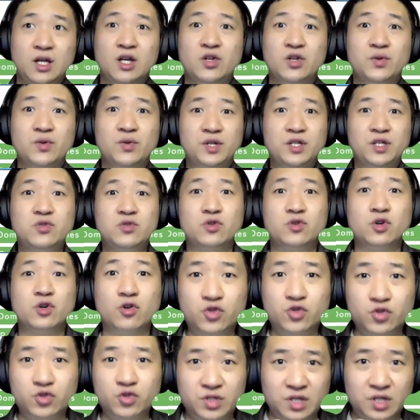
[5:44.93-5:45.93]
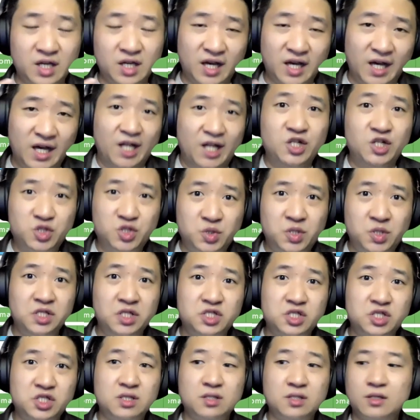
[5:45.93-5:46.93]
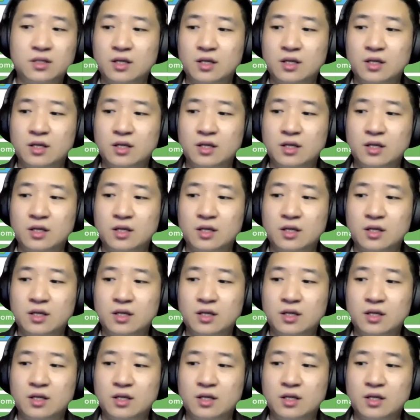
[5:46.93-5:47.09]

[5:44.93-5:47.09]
you need to go to the country's